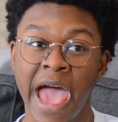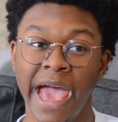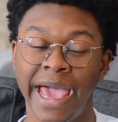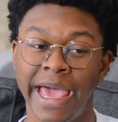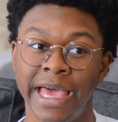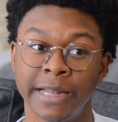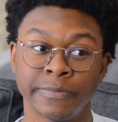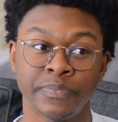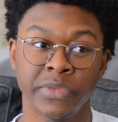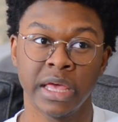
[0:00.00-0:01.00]

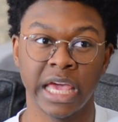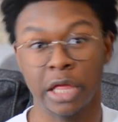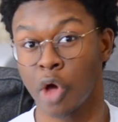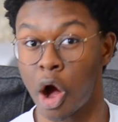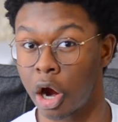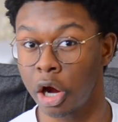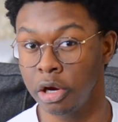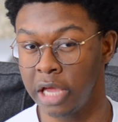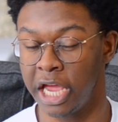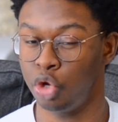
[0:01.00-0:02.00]
And it's hard,
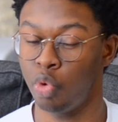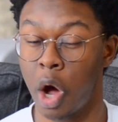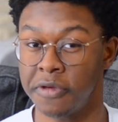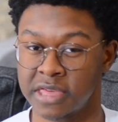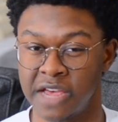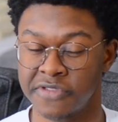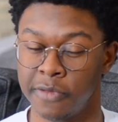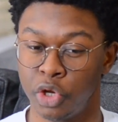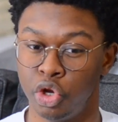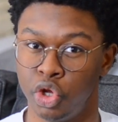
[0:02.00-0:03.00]
and you always kind of have
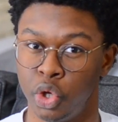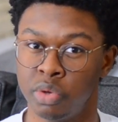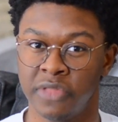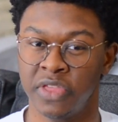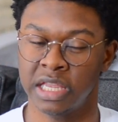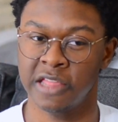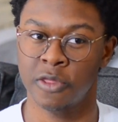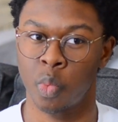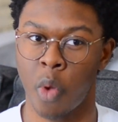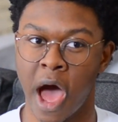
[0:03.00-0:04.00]
something to do. And I think
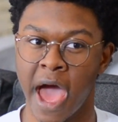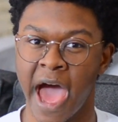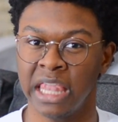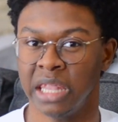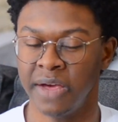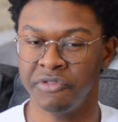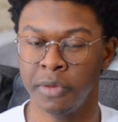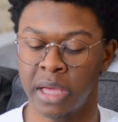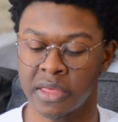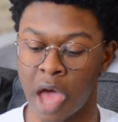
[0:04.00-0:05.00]
that's why I loved it,
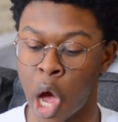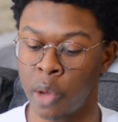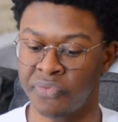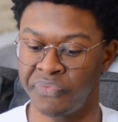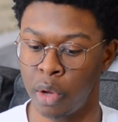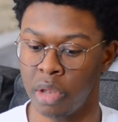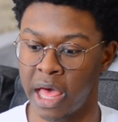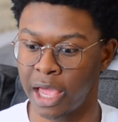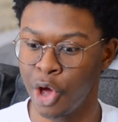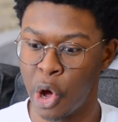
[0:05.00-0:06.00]
because I always felt
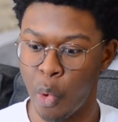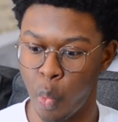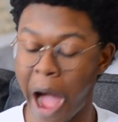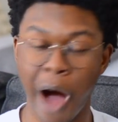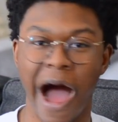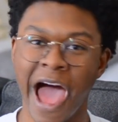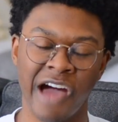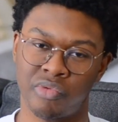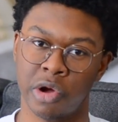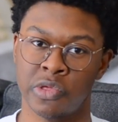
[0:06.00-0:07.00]
like, wow, I
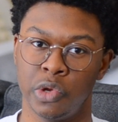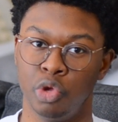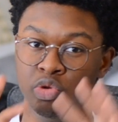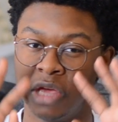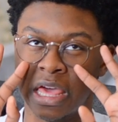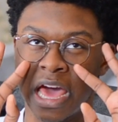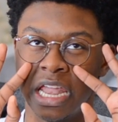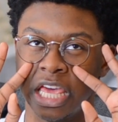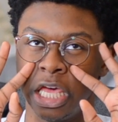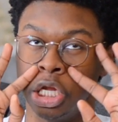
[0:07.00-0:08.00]
have work to do. You get kind of
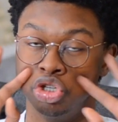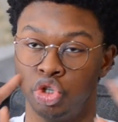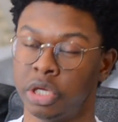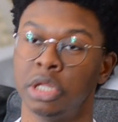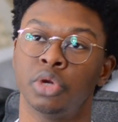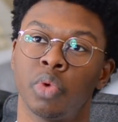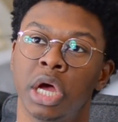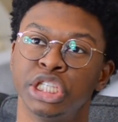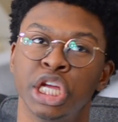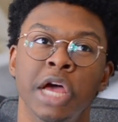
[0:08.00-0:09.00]
like an adrenaline
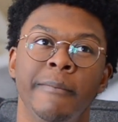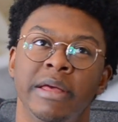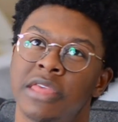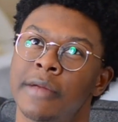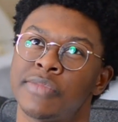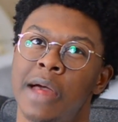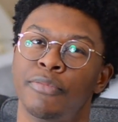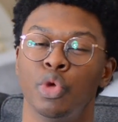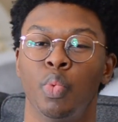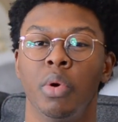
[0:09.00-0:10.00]
rush, but at the same time,
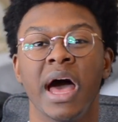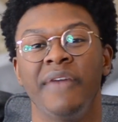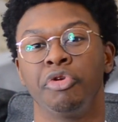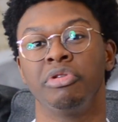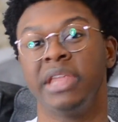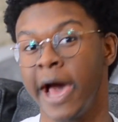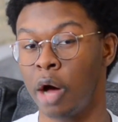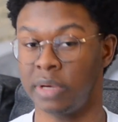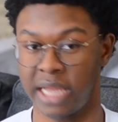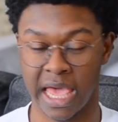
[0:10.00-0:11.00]
you will have your
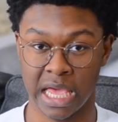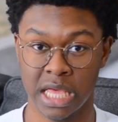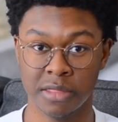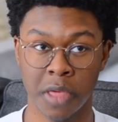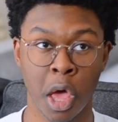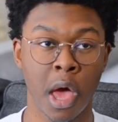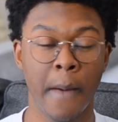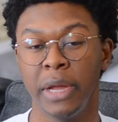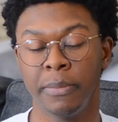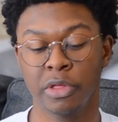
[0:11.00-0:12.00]
down days.
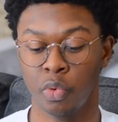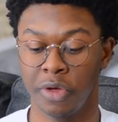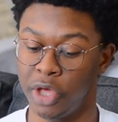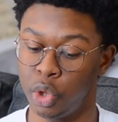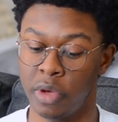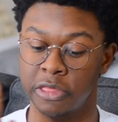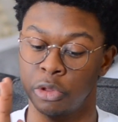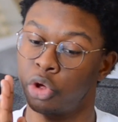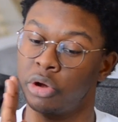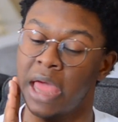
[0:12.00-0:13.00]
But in between that, you had to
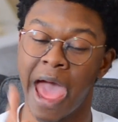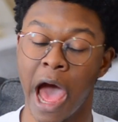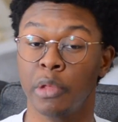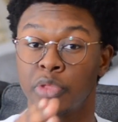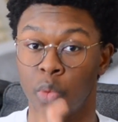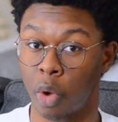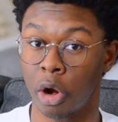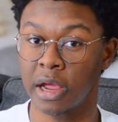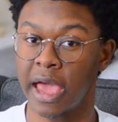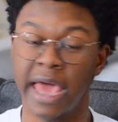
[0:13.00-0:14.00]
learn how to
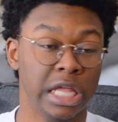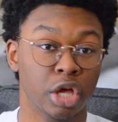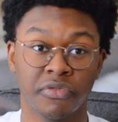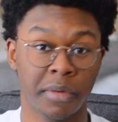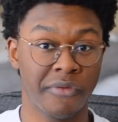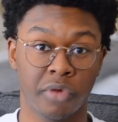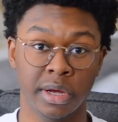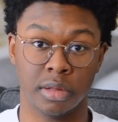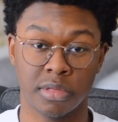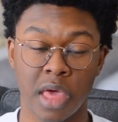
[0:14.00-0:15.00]
work. And I learned from my
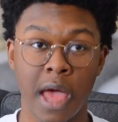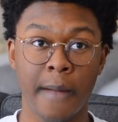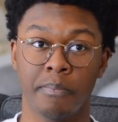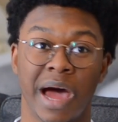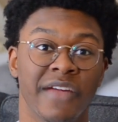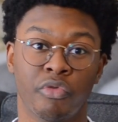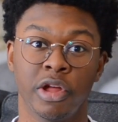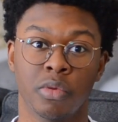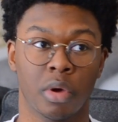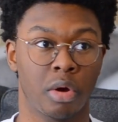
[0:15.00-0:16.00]
friends. My
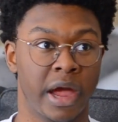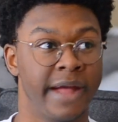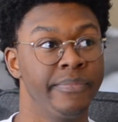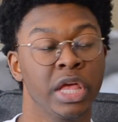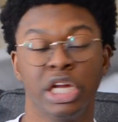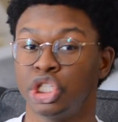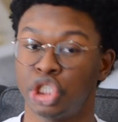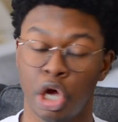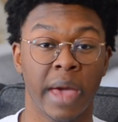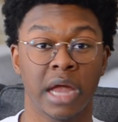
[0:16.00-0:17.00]
friends were great,
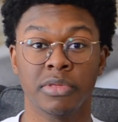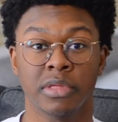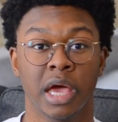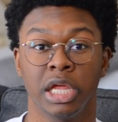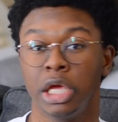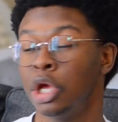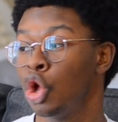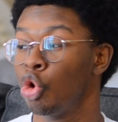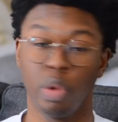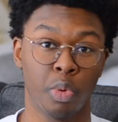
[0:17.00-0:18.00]
showed me how to study,
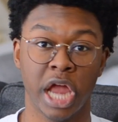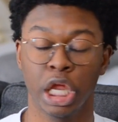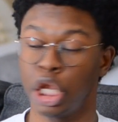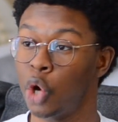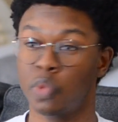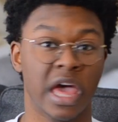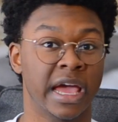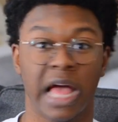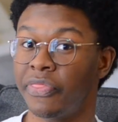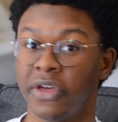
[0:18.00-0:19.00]
rewriting notes, I
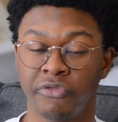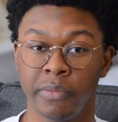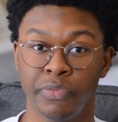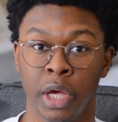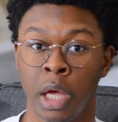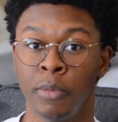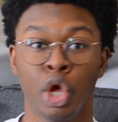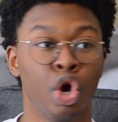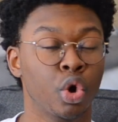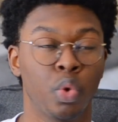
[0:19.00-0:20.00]
got that from them.
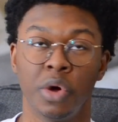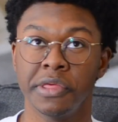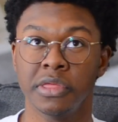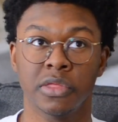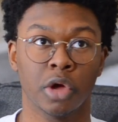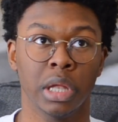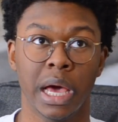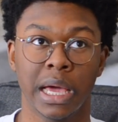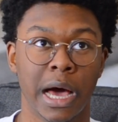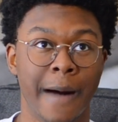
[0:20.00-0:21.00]
Quizlets are
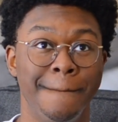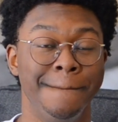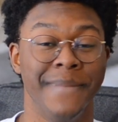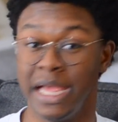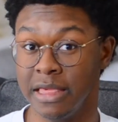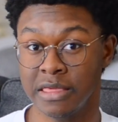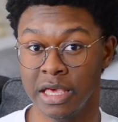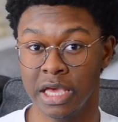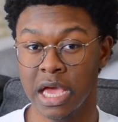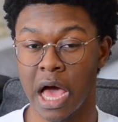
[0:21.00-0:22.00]
like
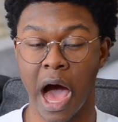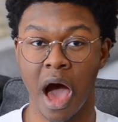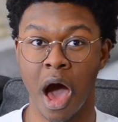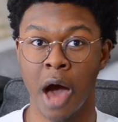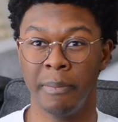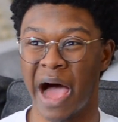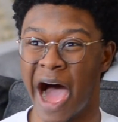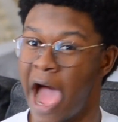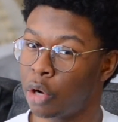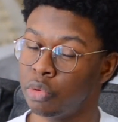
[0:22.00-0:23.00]
amazing.
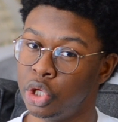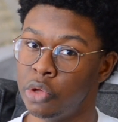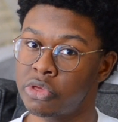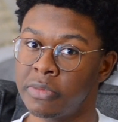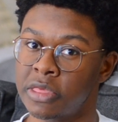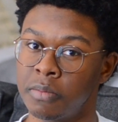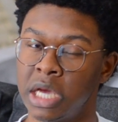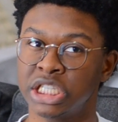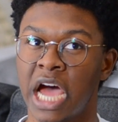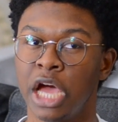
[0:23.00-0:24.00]
I don't use them as
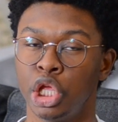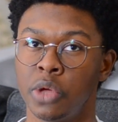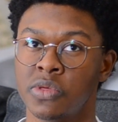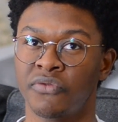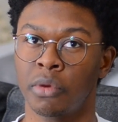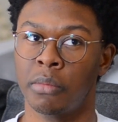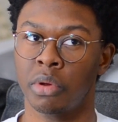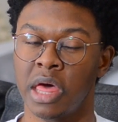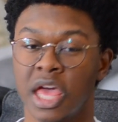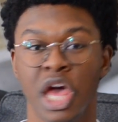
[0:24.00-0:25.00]
much. I use it for more
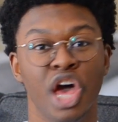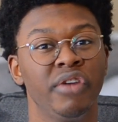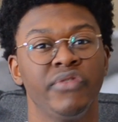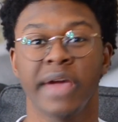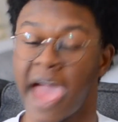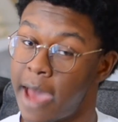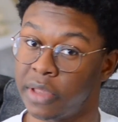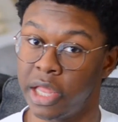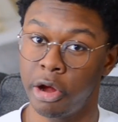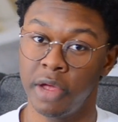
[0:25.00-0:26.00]
like
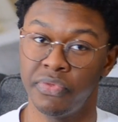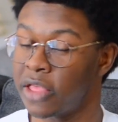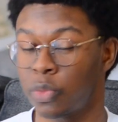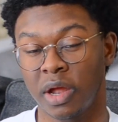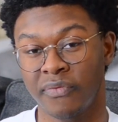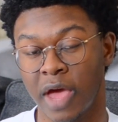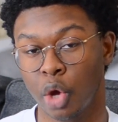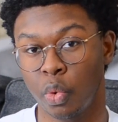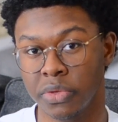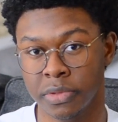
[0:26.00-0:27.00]
vocabulary. That's what I find
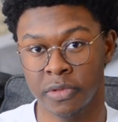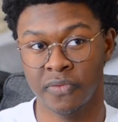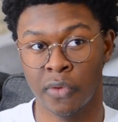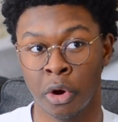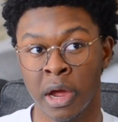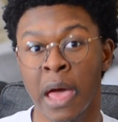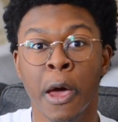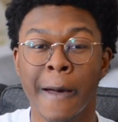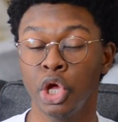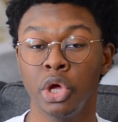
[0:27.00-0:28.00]
Quizlets for.
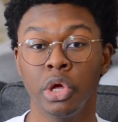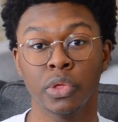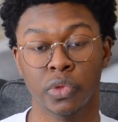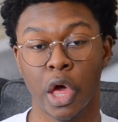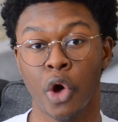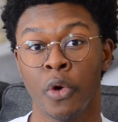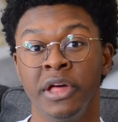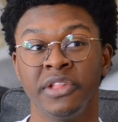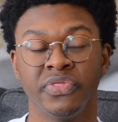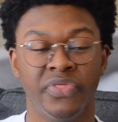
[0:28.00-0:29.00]
So
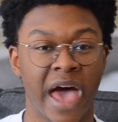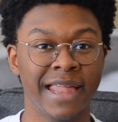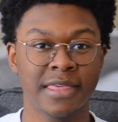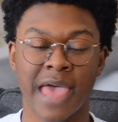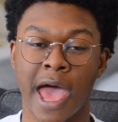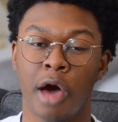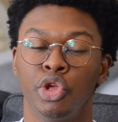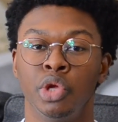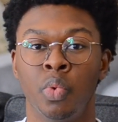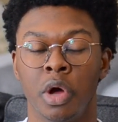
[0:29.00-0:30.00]
that is how
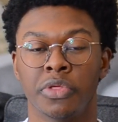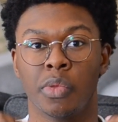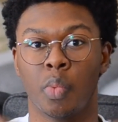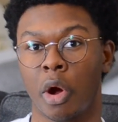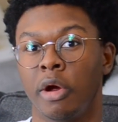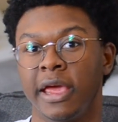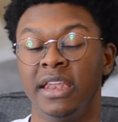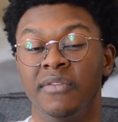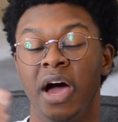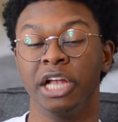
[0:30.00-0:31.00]
you want to work
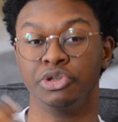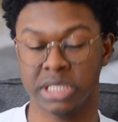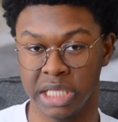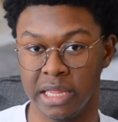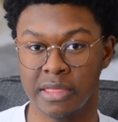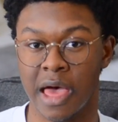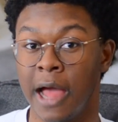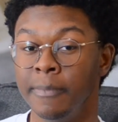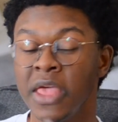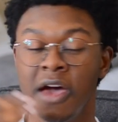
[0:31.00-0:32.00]
and divide your study
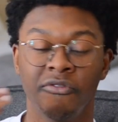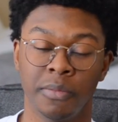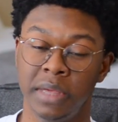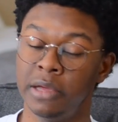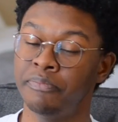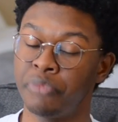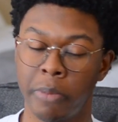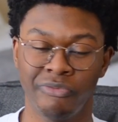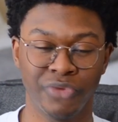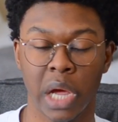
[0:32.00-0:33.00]
time. For me,
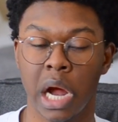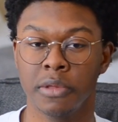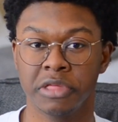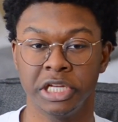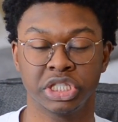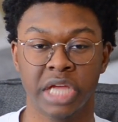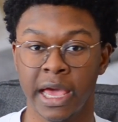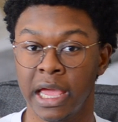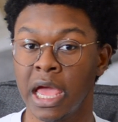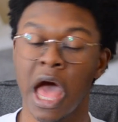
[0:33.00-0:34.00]
a few hours each
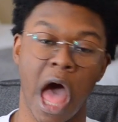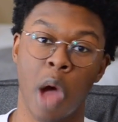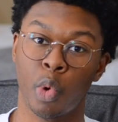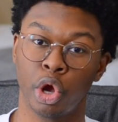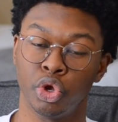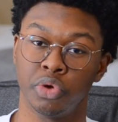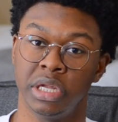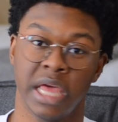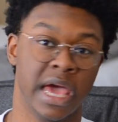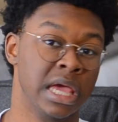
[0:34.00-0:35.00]
day. I work during the
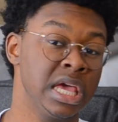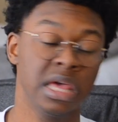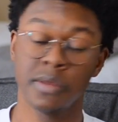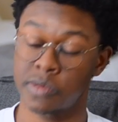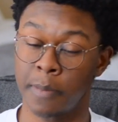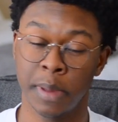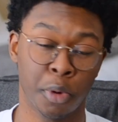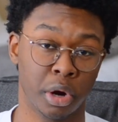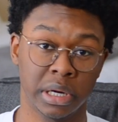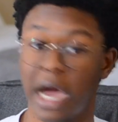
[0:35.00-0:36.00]
day. Some
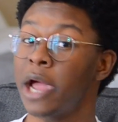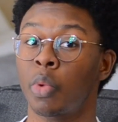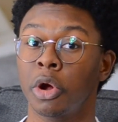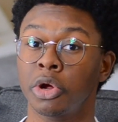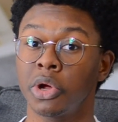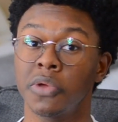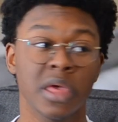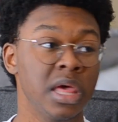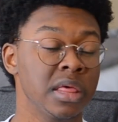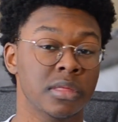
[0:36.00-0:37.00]
people are night workers.
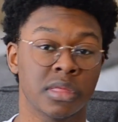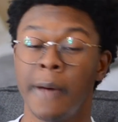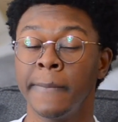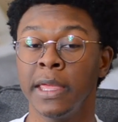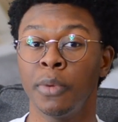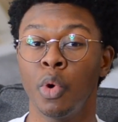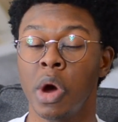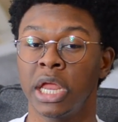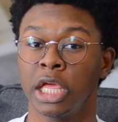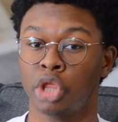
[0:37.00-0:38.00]
Some people
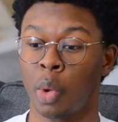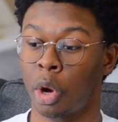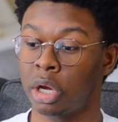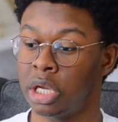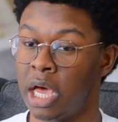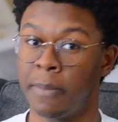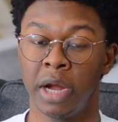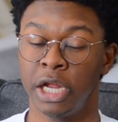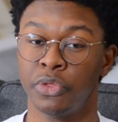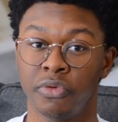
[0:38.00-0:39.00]
want to get their work done Monday